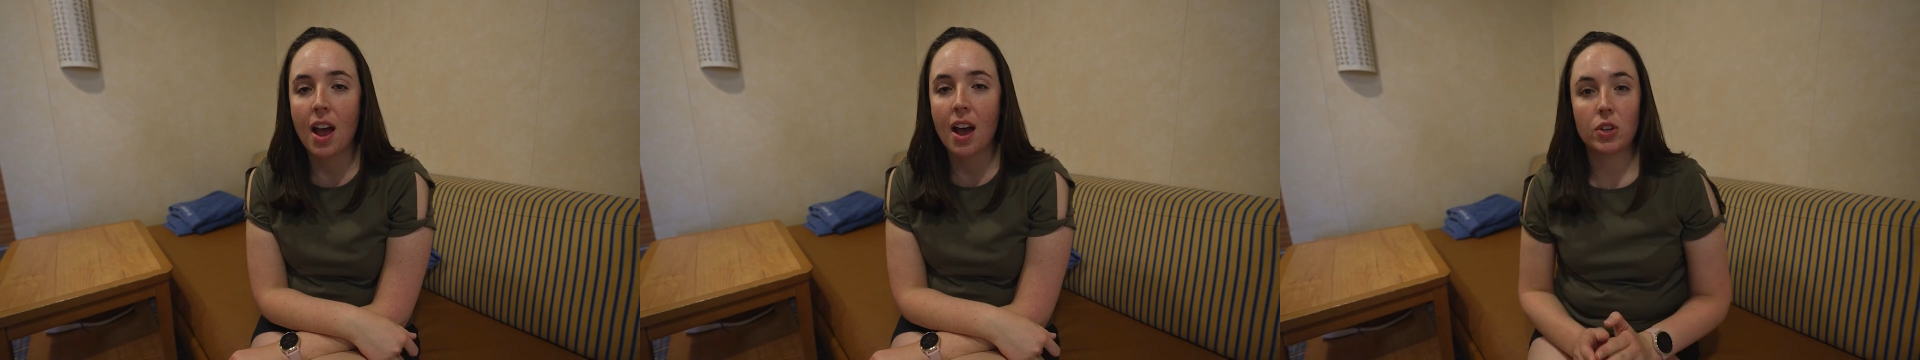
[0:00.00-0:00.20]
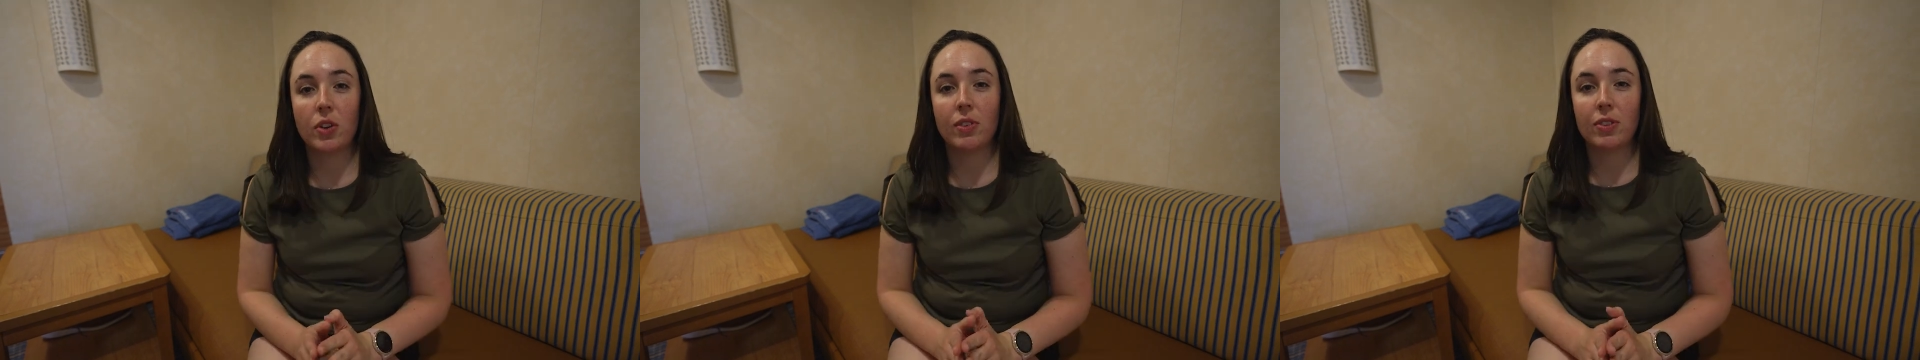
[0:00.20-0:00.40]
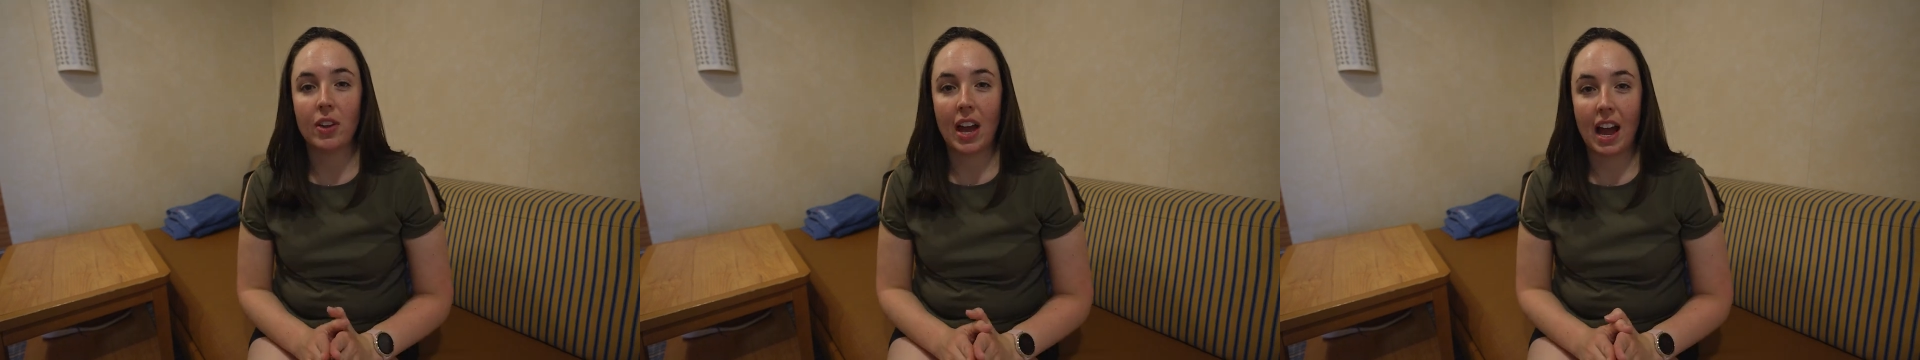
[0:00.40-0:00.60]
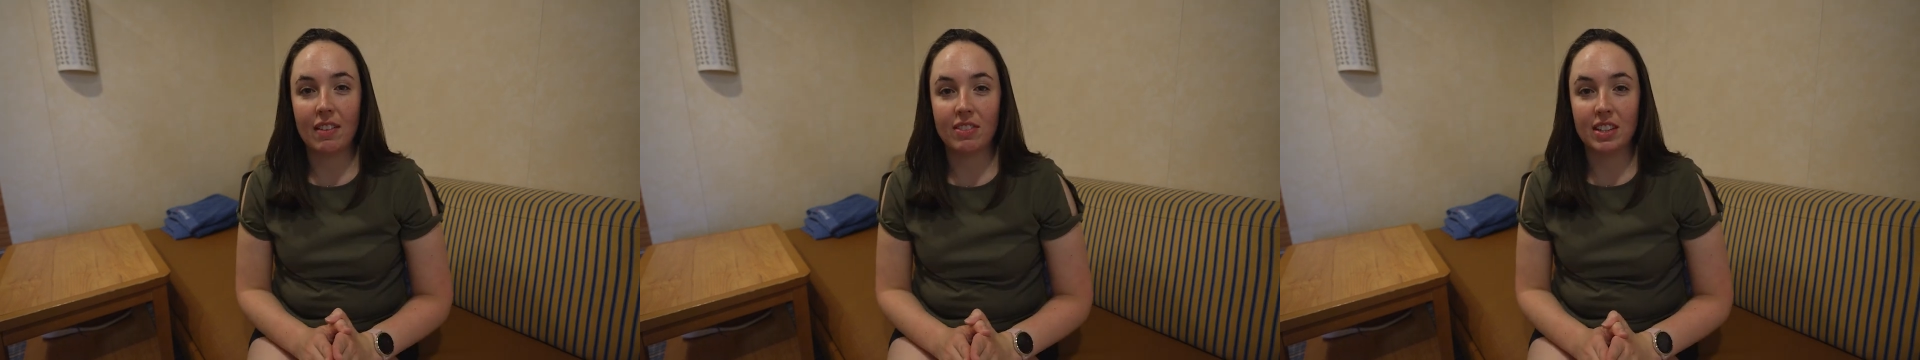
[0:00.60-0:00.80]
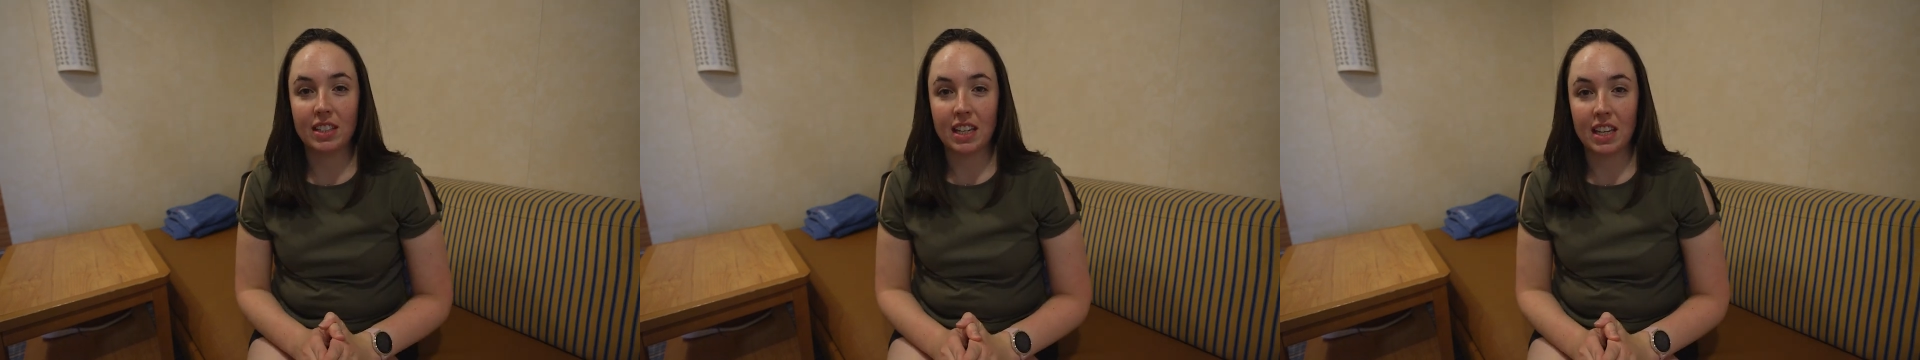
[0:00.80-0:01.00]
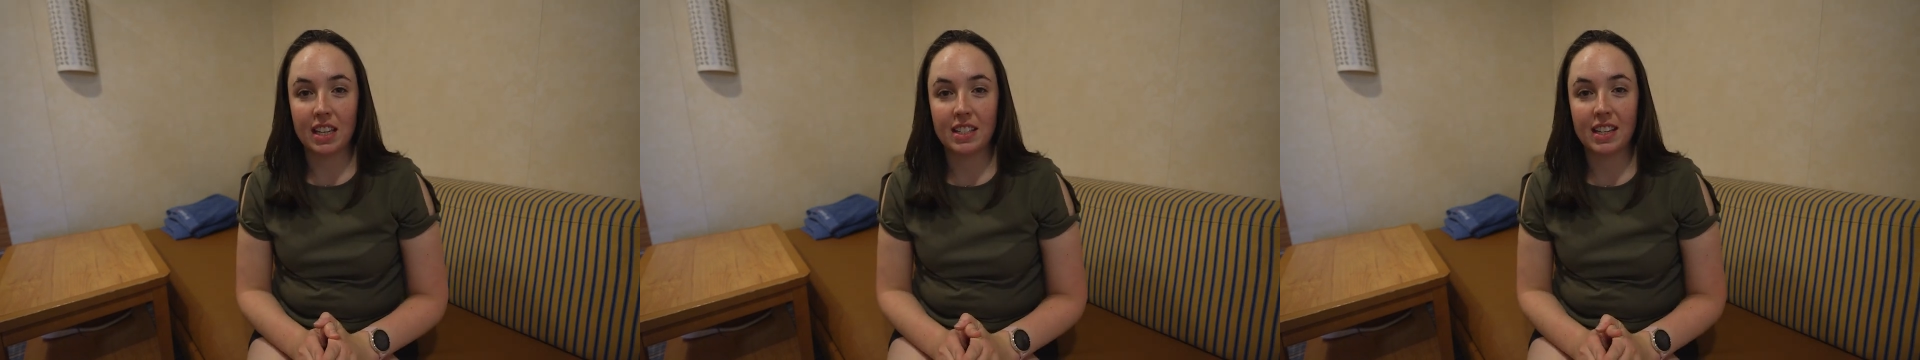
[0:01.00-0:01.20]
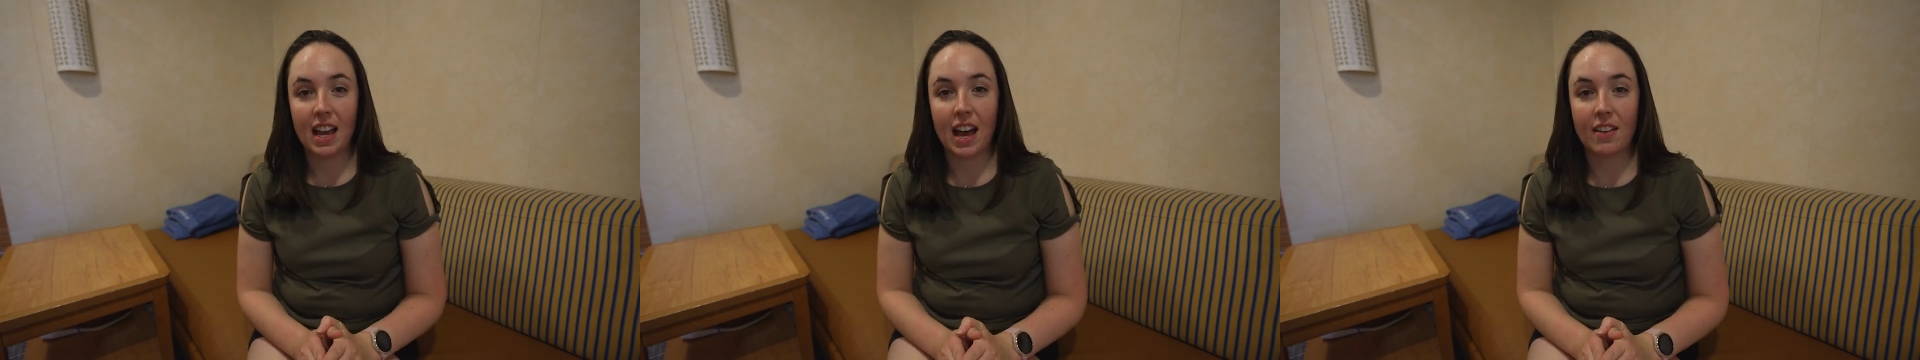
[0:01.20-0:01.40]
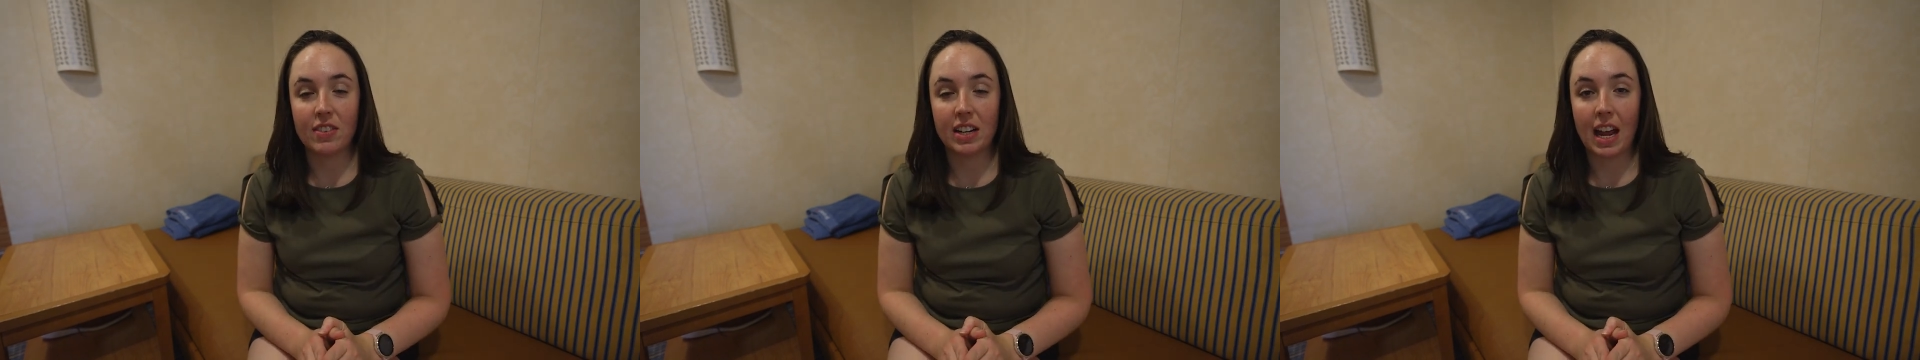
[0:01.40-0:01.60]
So if you have the need to
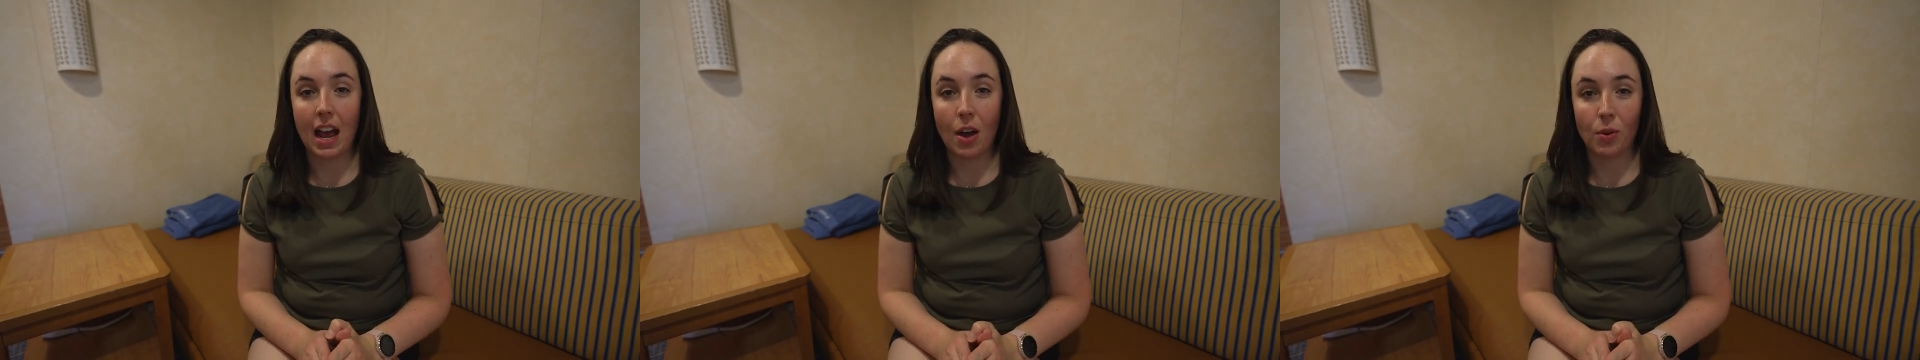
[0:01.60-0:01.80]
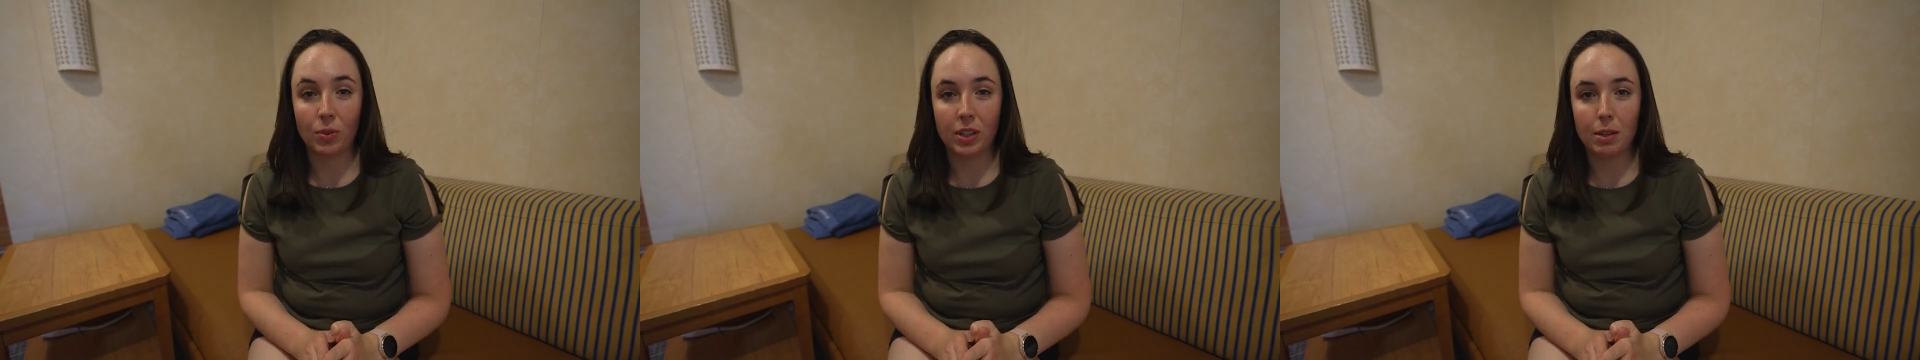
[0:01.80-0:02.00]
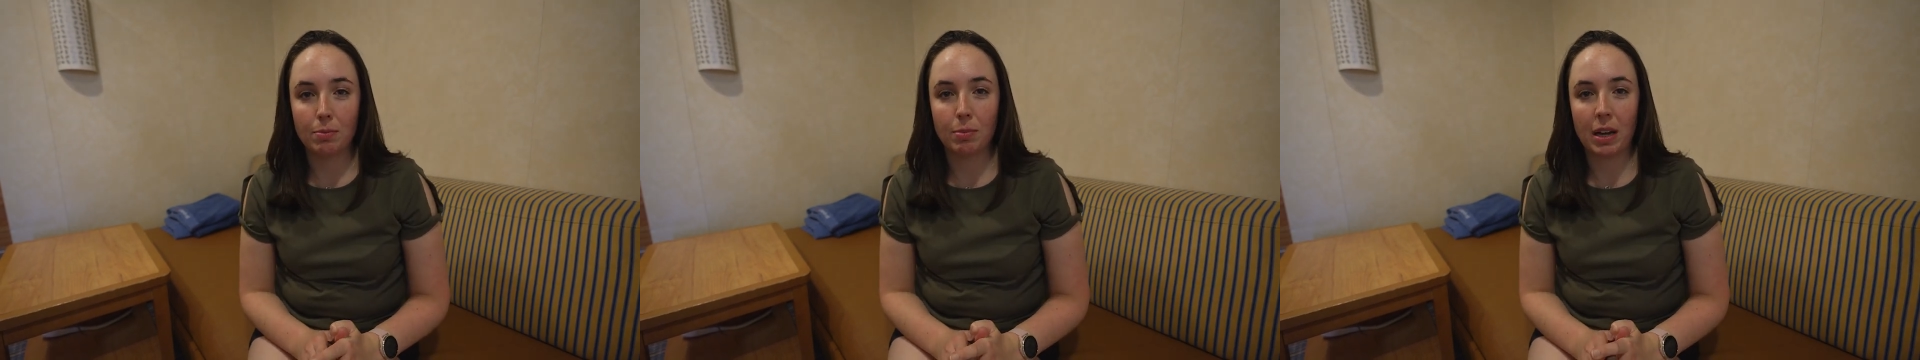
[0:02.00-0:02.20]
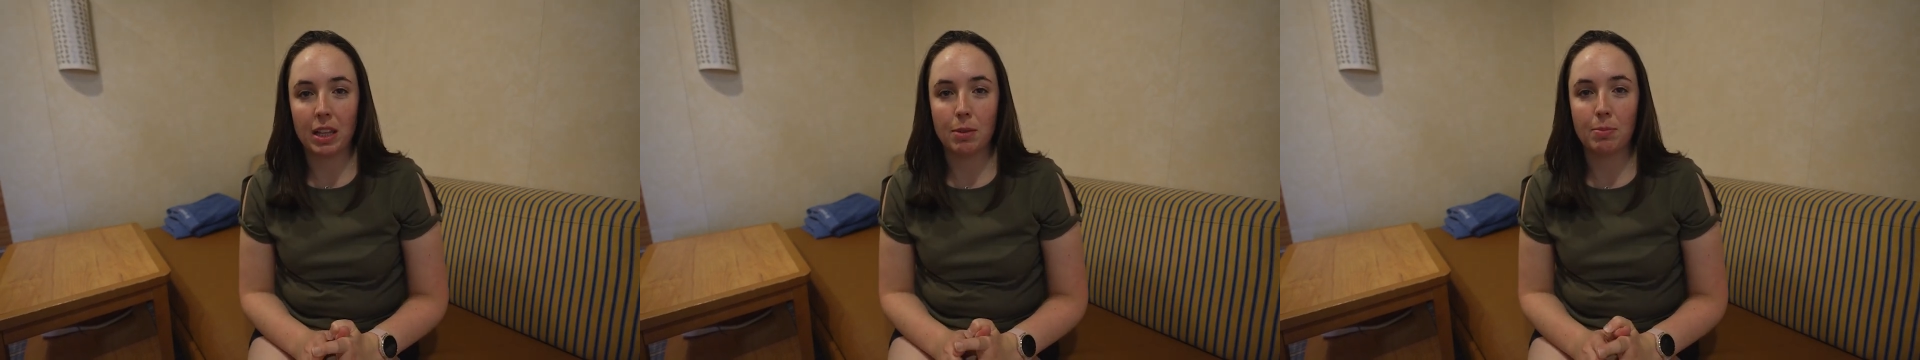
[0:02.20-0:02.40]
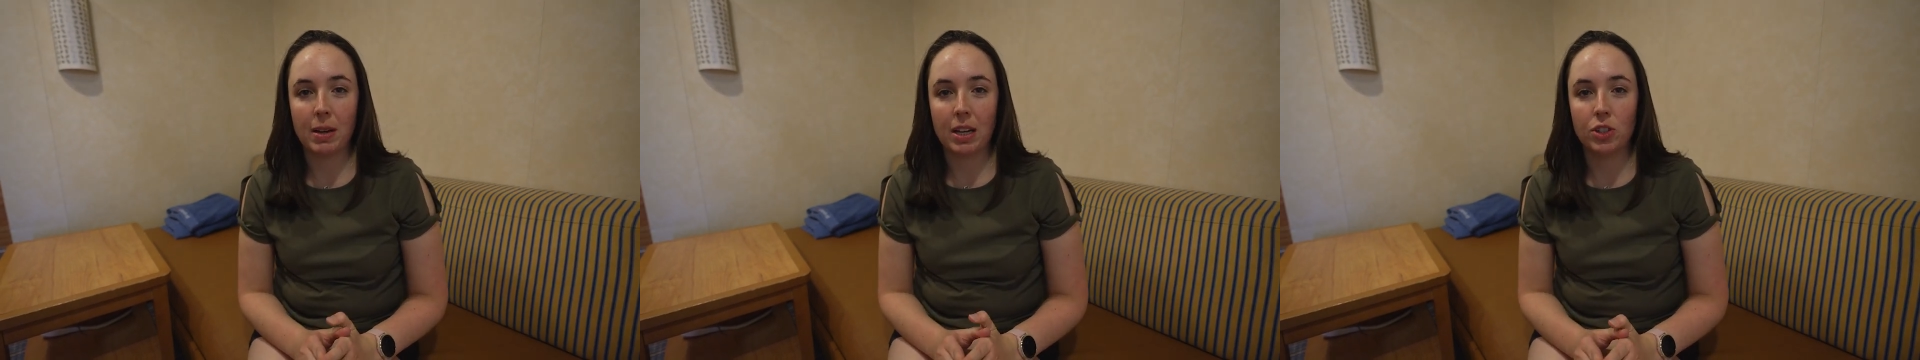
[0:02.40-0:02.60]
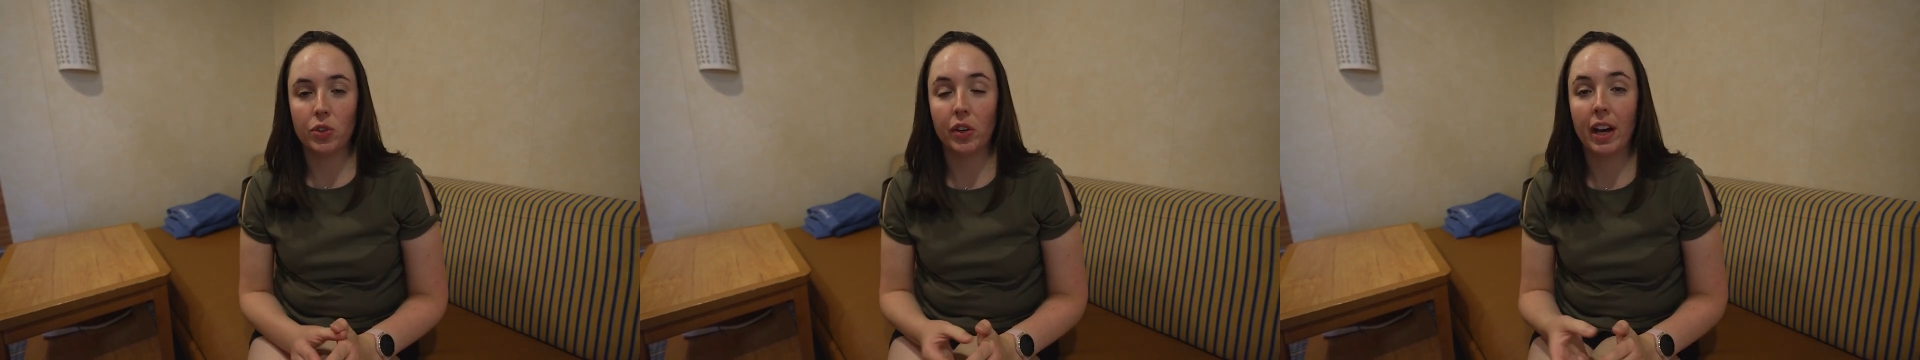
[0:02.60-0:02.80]
have an outlet by the bed,